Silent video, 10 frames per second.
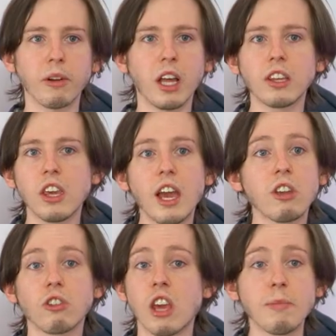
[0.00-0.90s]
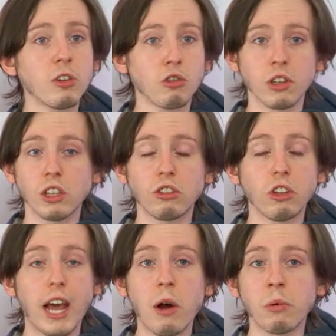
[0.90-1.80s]
like, yeah, your tape just really
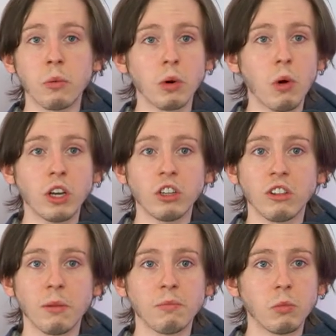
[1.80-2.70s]
stood out when we were watching them.